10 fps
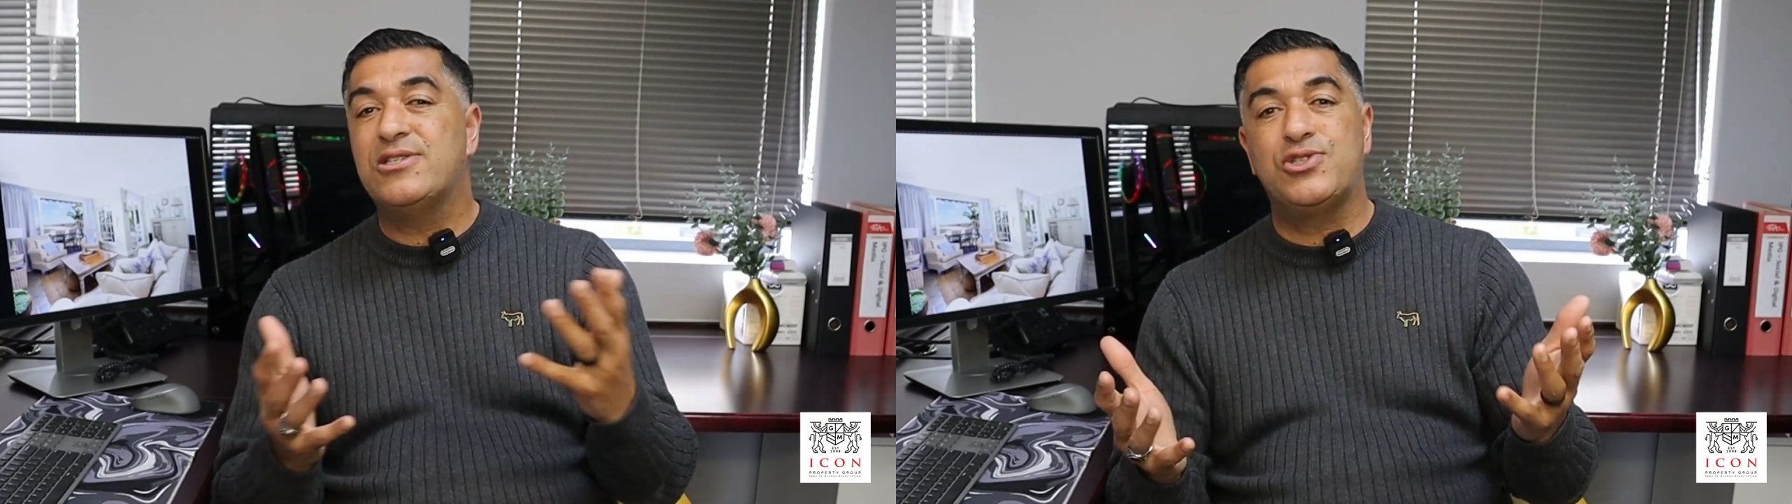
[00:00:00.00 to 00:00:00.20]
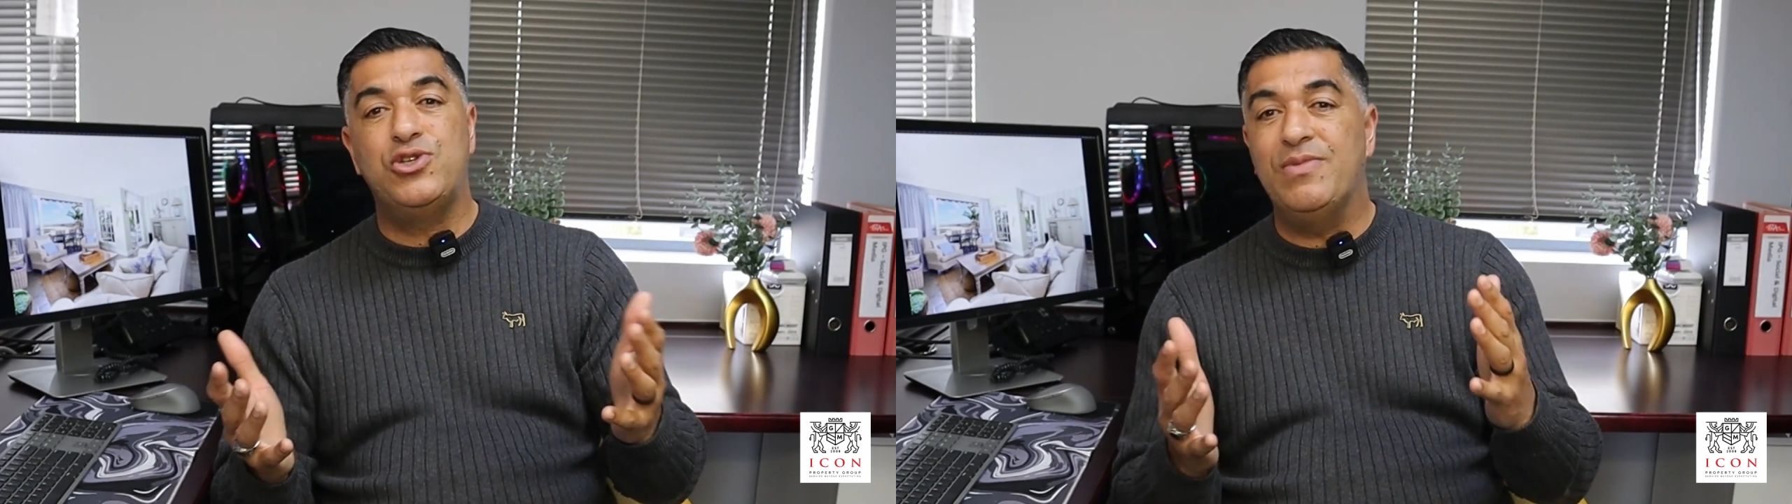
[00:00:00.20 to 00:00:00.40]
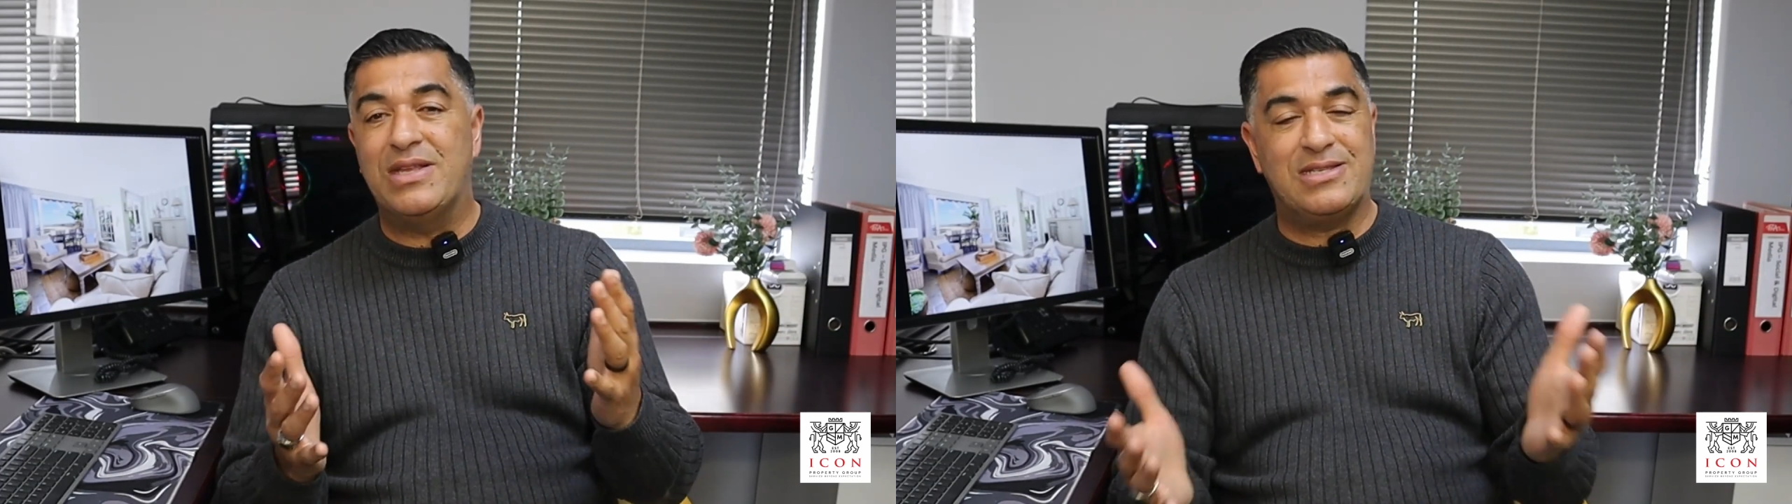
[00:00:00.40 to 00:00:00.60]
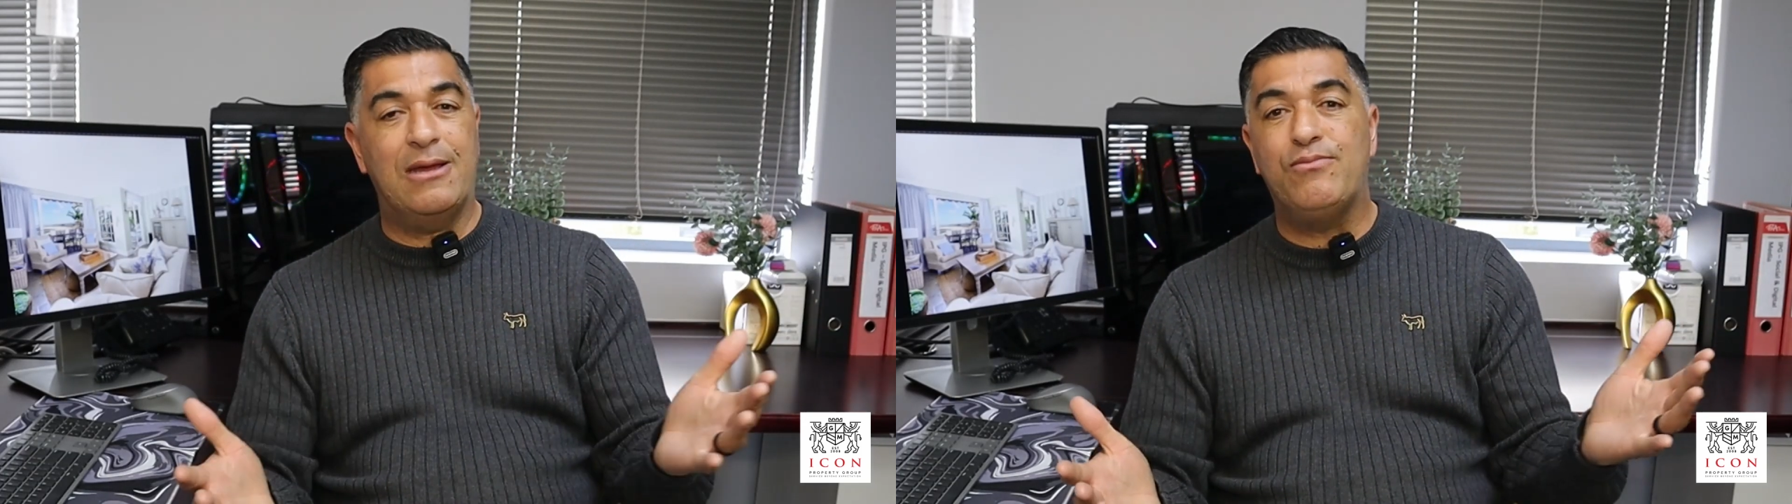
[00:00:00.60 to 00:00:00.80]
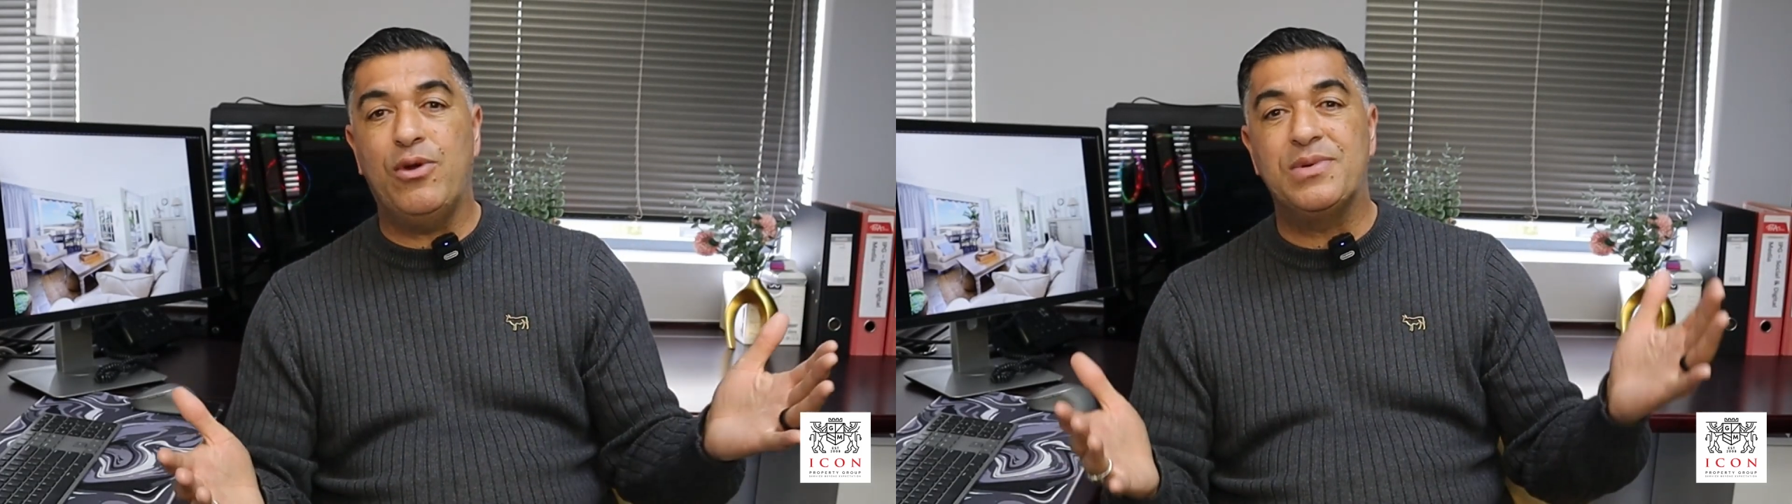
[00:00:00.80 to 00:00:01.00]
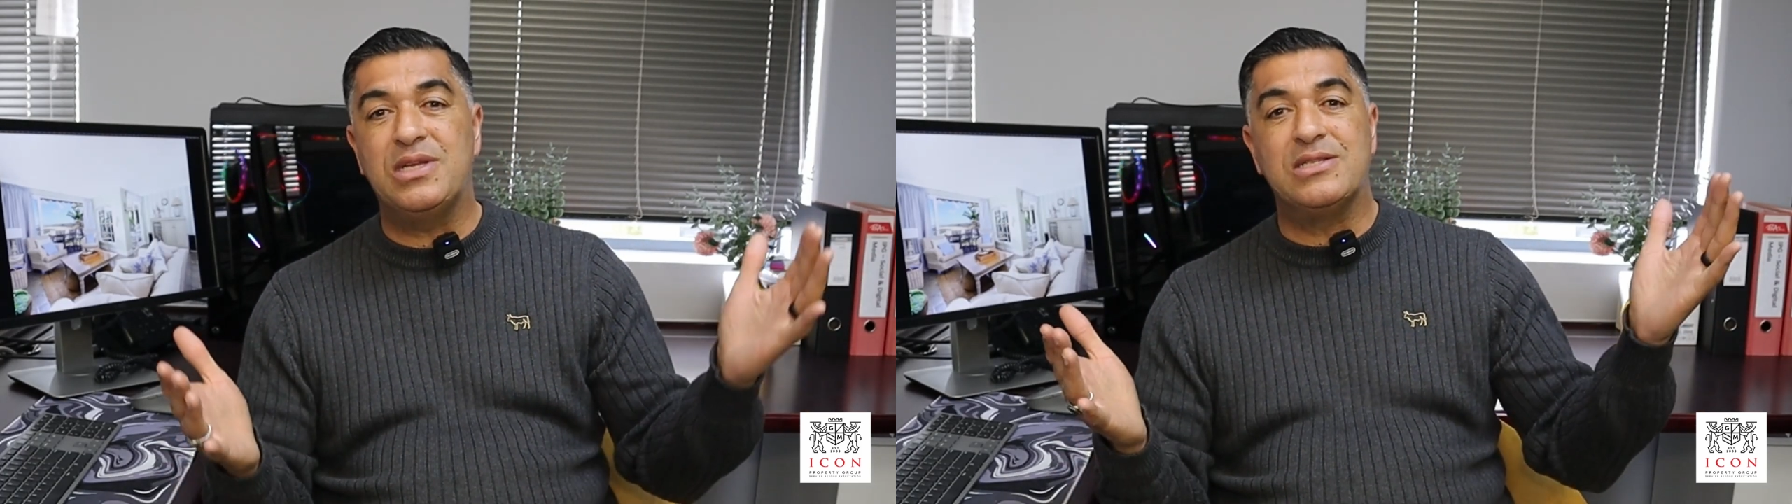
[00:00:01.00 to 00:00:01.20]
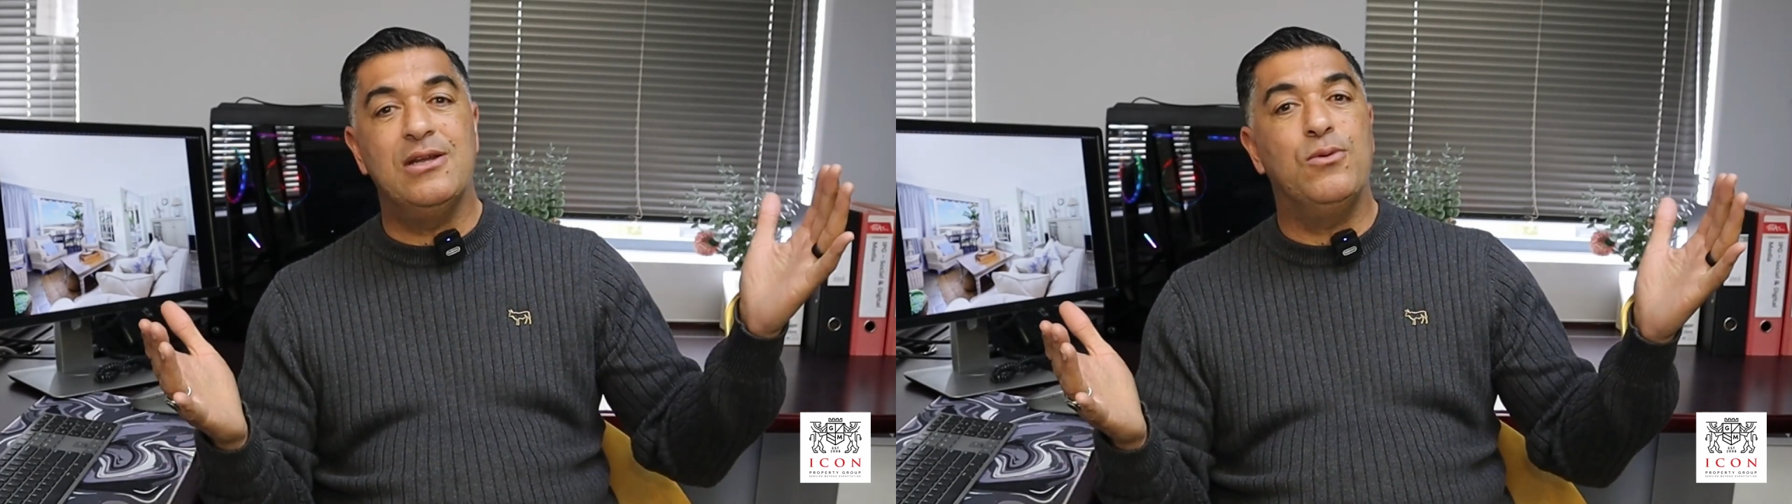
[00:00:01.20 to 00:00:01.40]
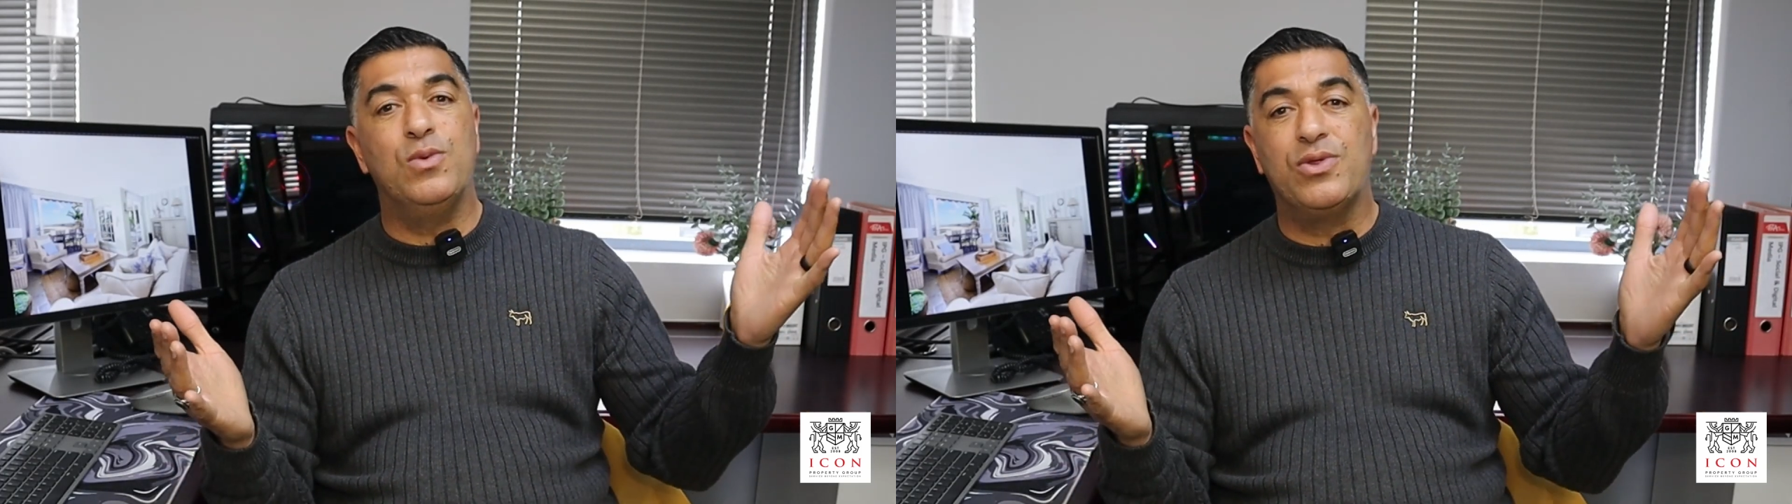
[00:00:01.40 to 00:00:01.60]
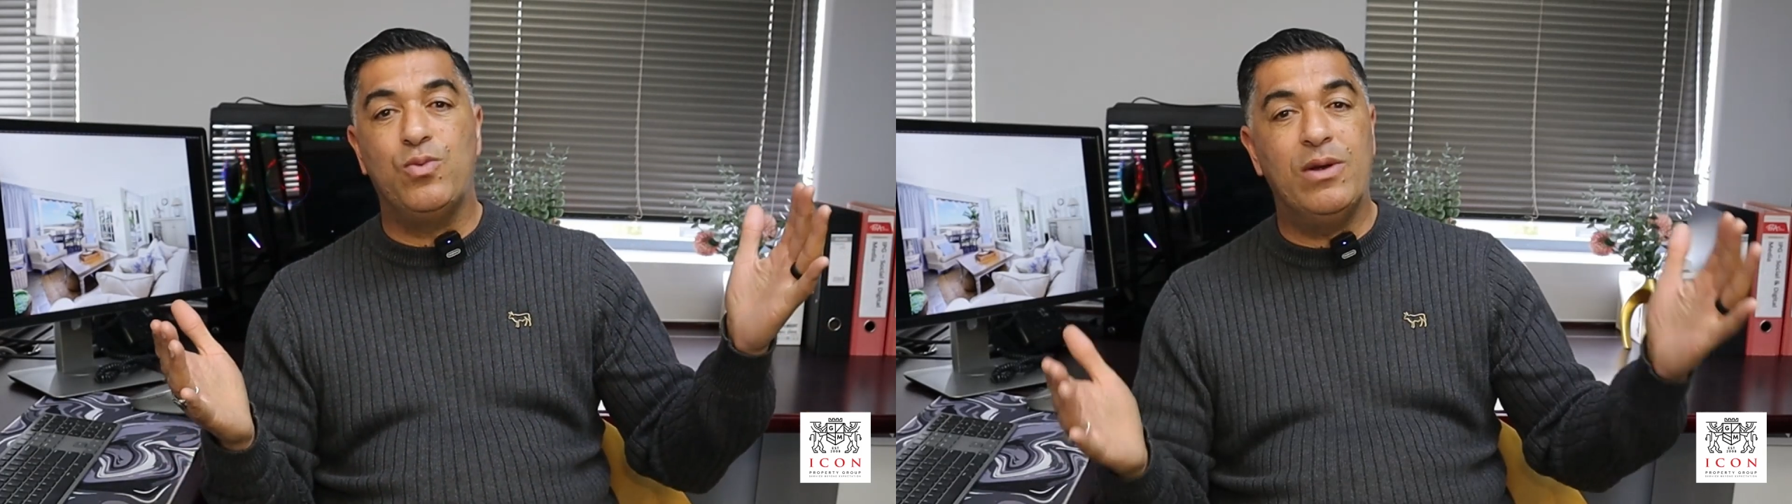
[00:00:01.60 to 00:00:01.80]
Now let's assume that same property is now